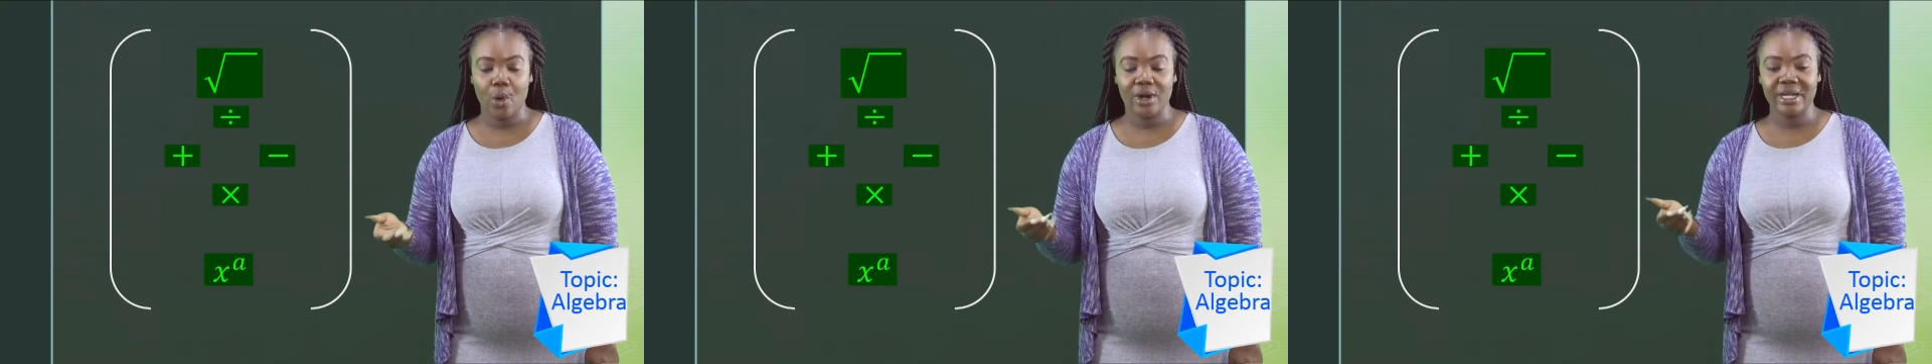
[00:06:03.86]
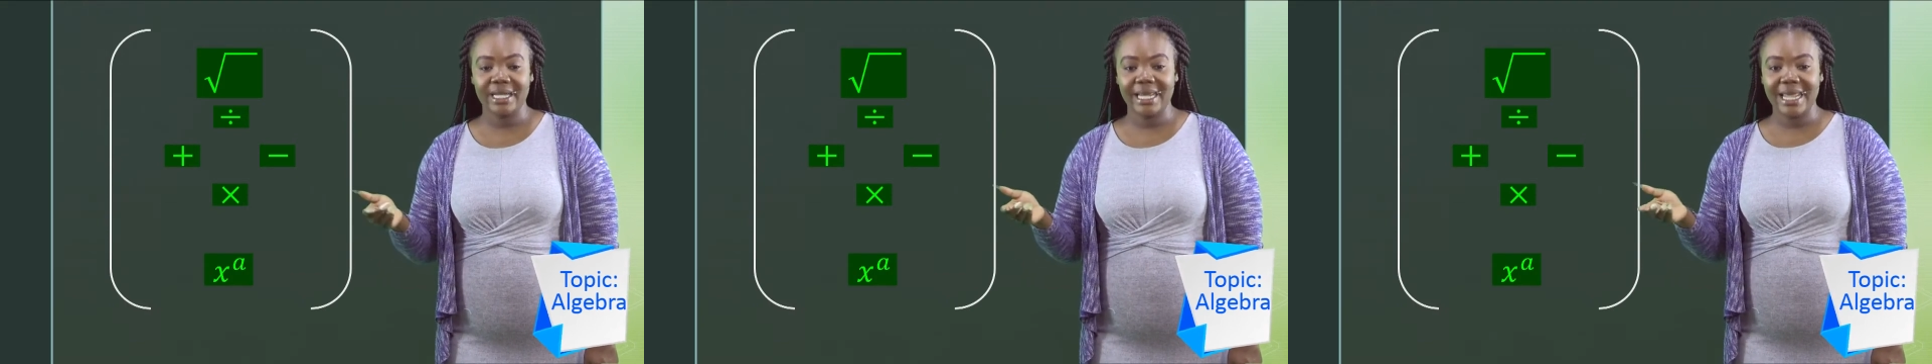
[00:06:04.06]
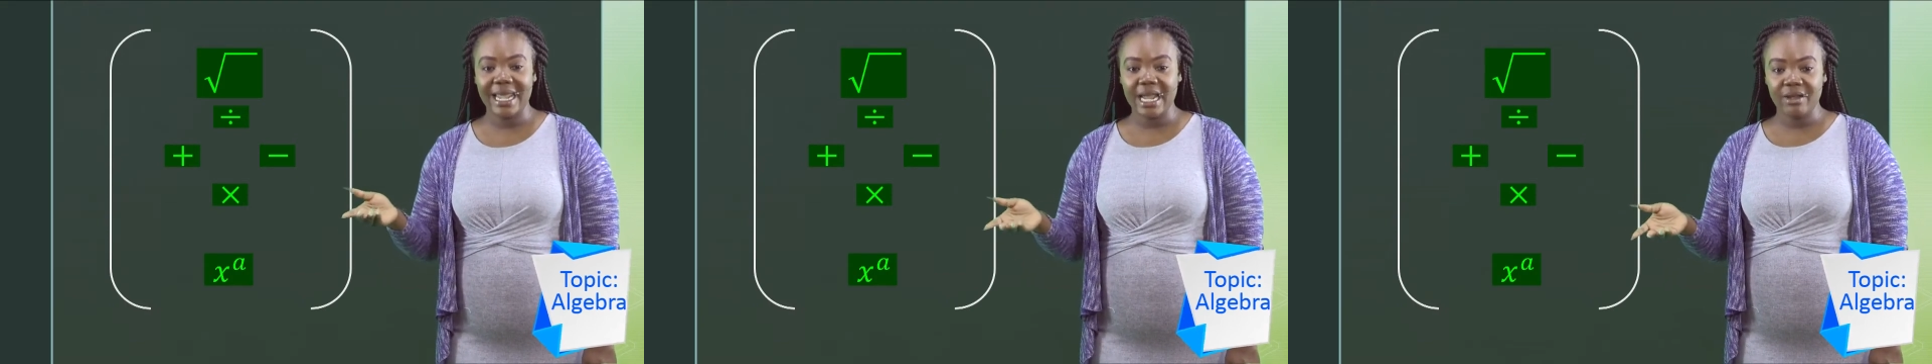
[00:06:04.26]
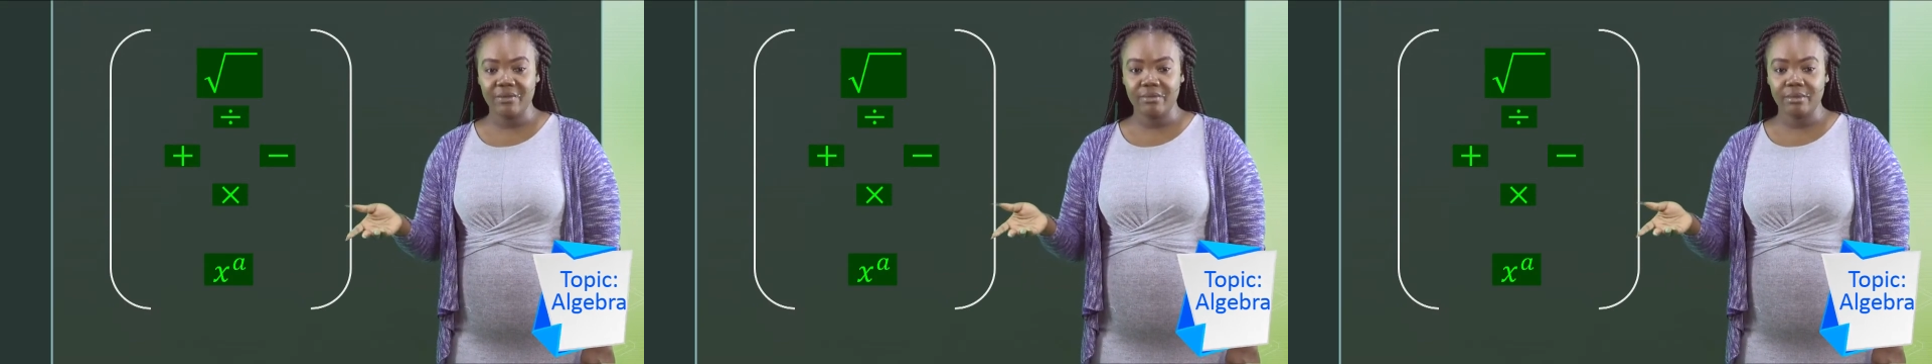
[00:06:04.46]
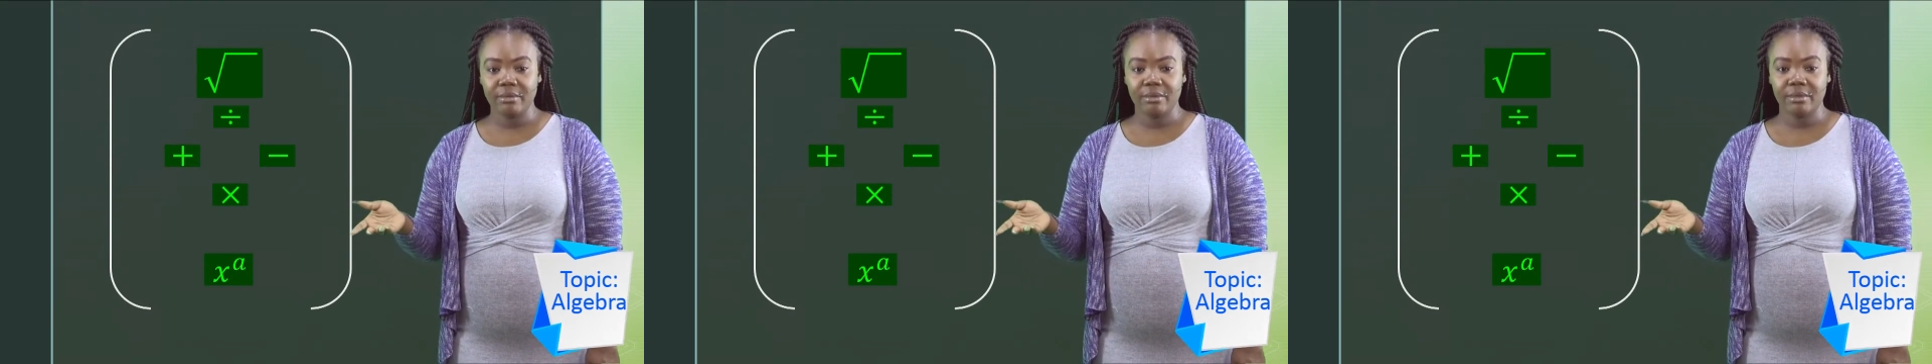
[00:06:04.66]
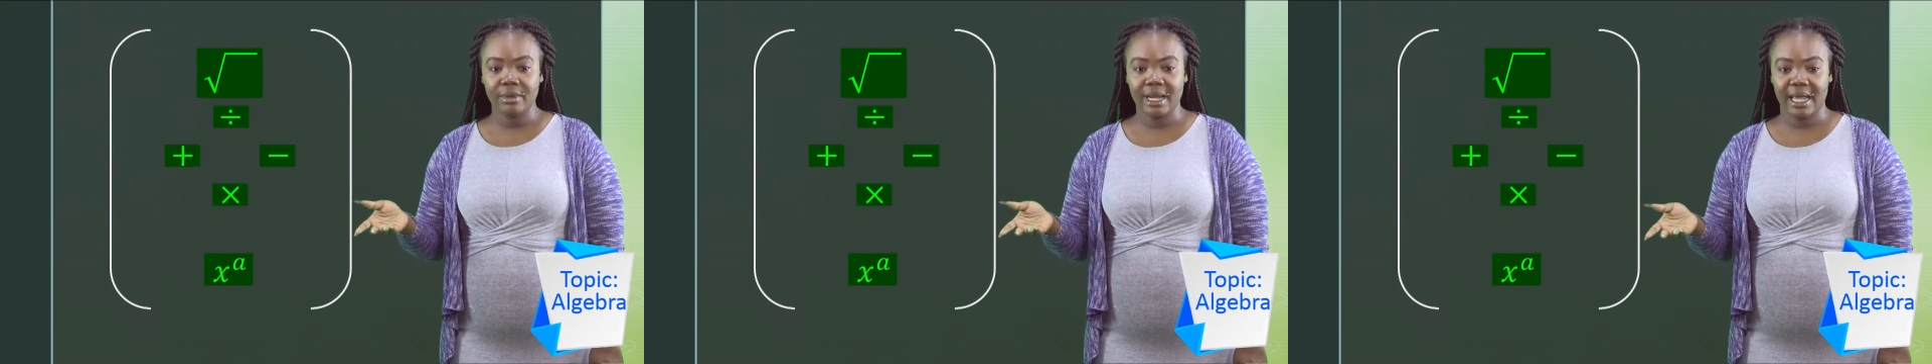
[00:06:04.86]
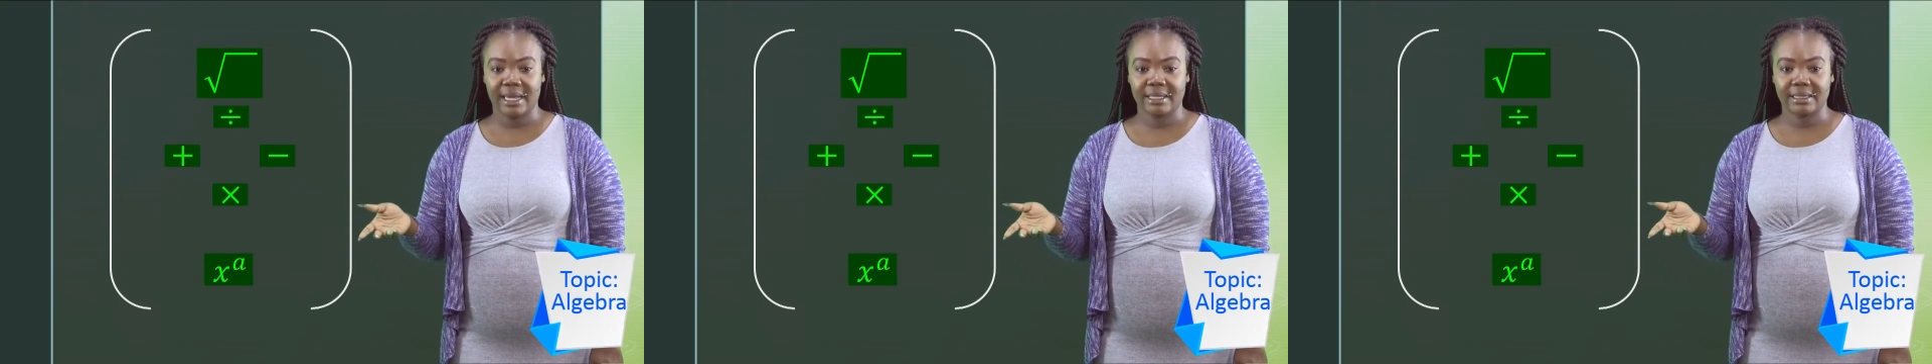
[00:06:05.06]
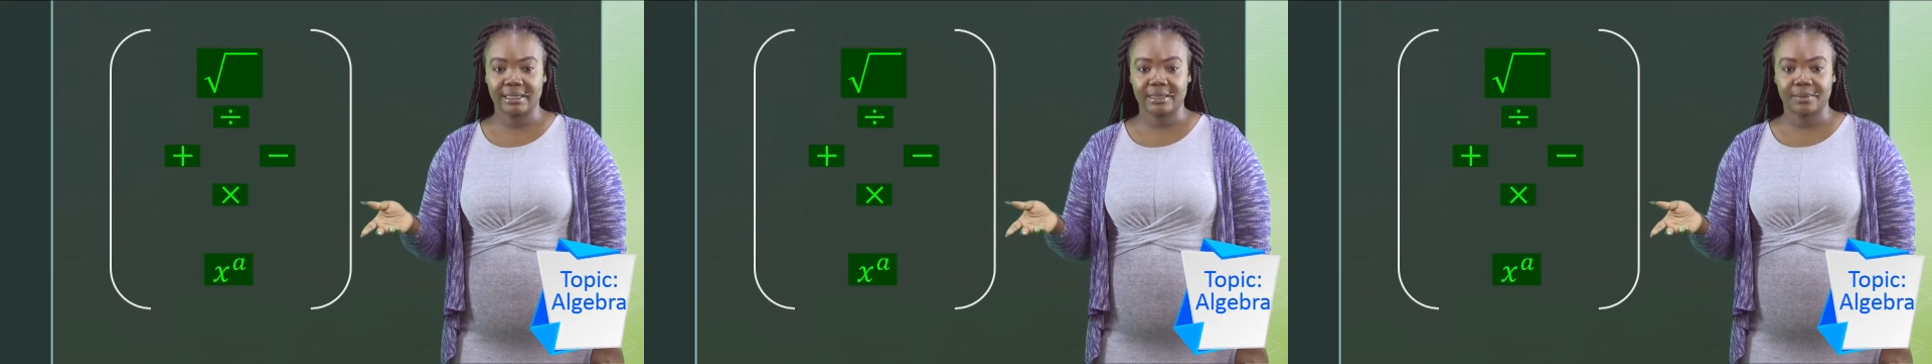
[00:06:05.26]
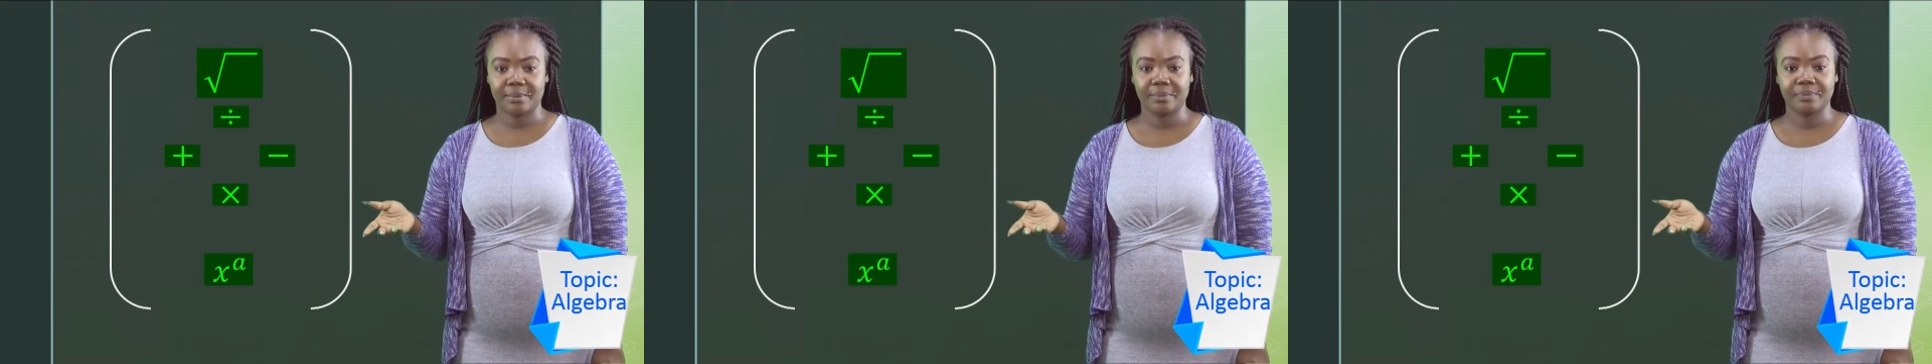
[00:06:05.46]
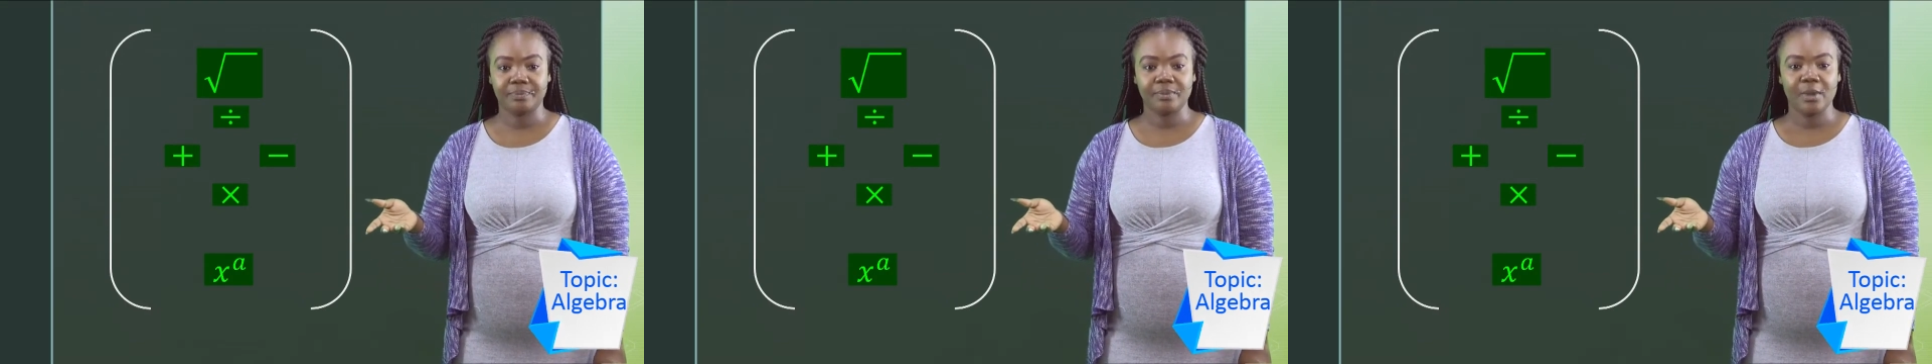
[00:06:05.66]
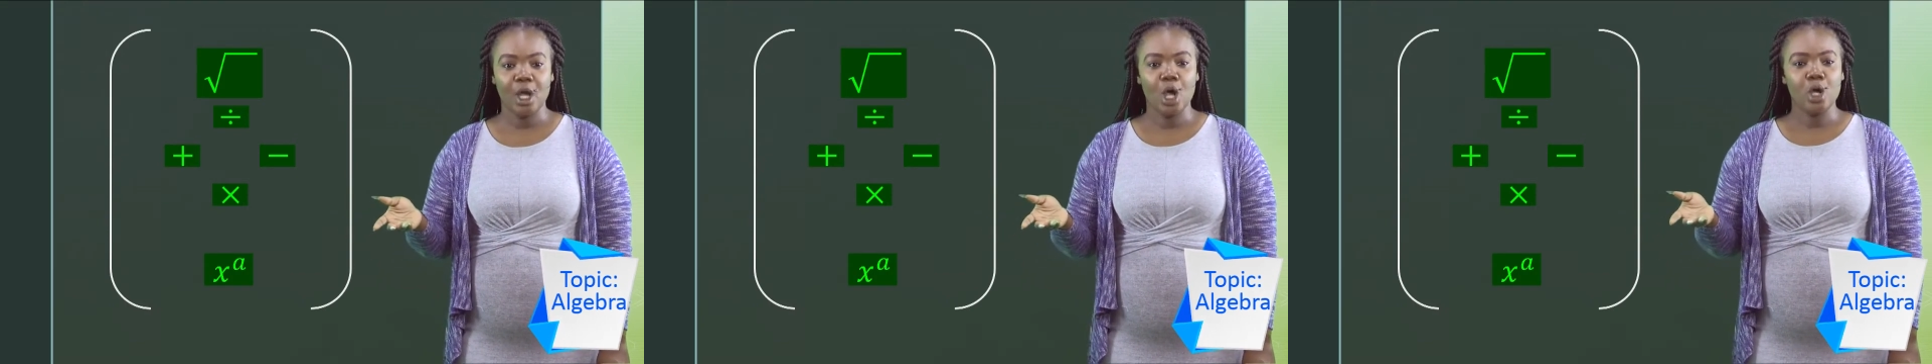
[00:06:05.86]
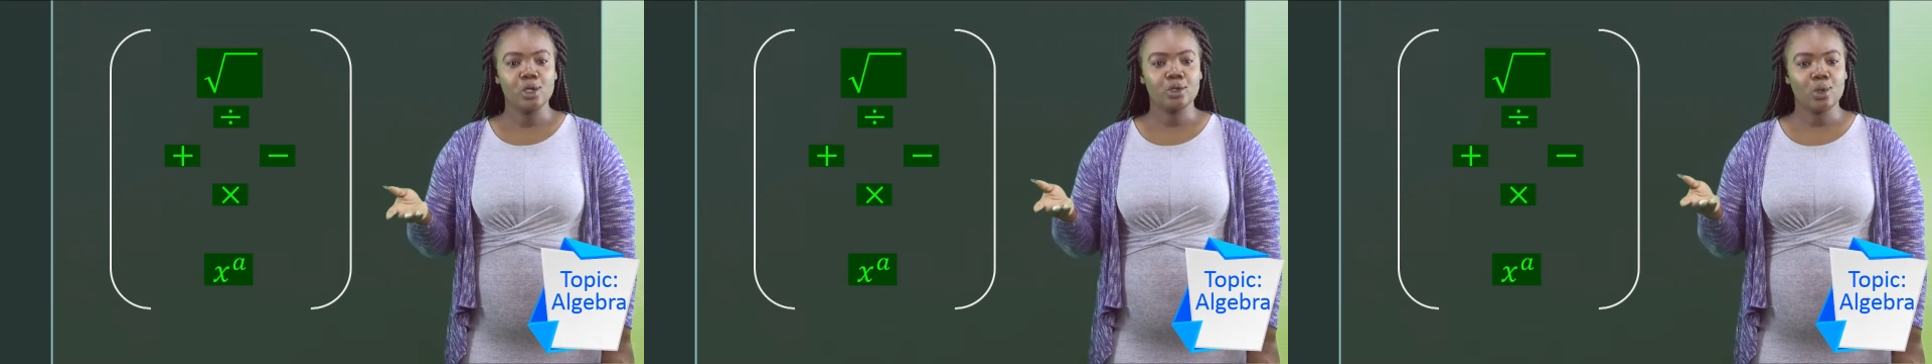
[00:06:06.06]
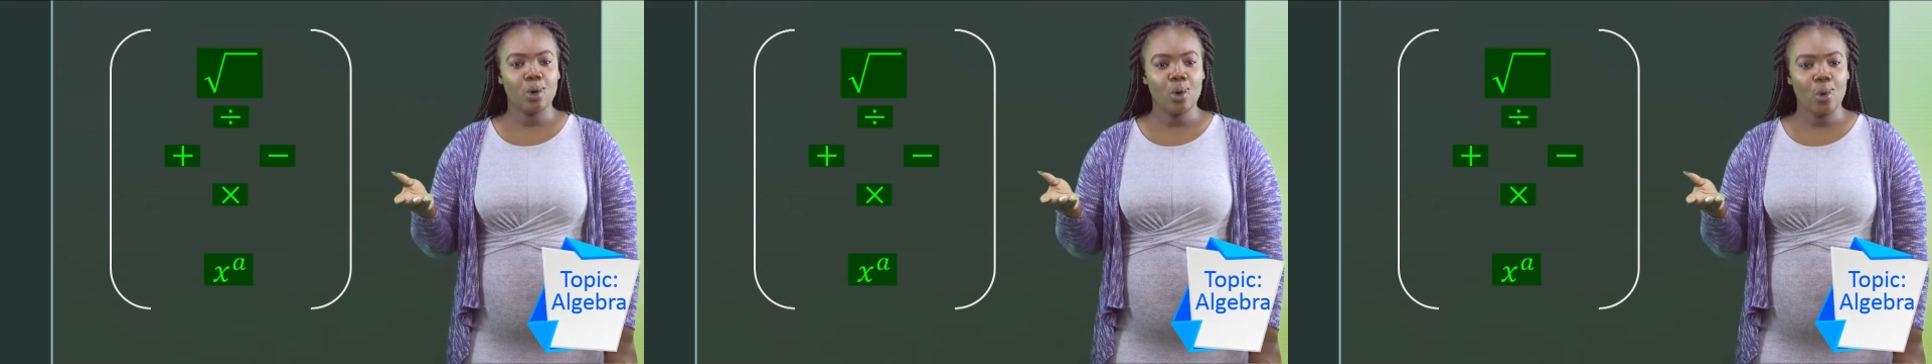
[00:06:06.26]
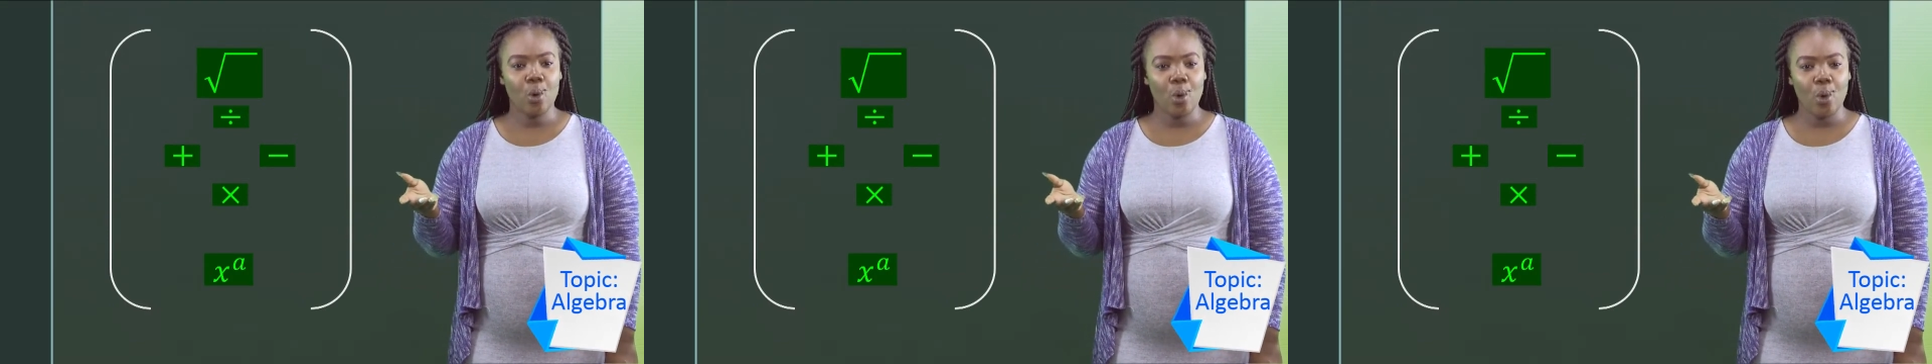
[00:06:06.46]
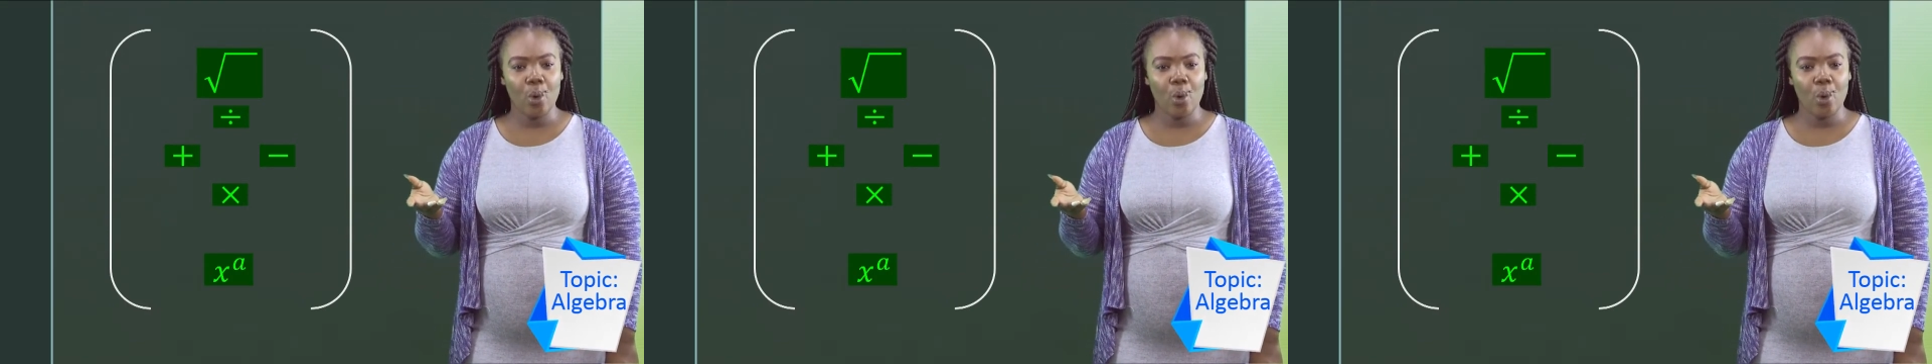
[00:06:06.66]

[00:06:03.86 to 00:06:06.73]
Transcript: or the index. So